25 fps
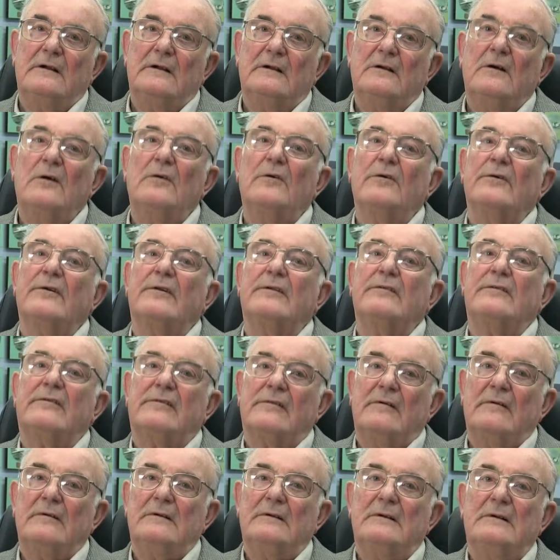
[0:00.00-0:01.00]
Hornet
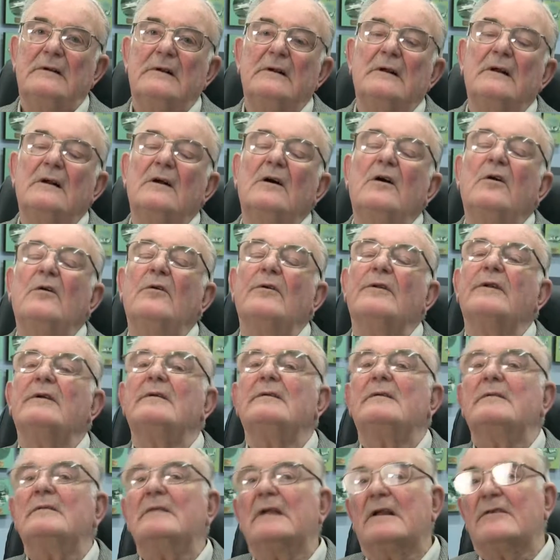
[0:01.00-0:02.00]

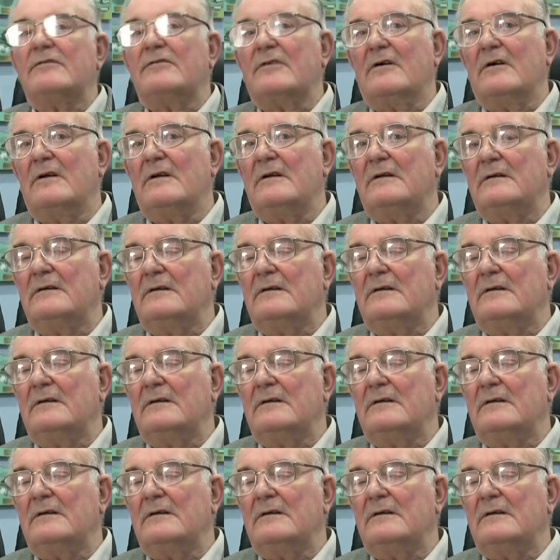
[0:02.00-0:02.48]
That's right.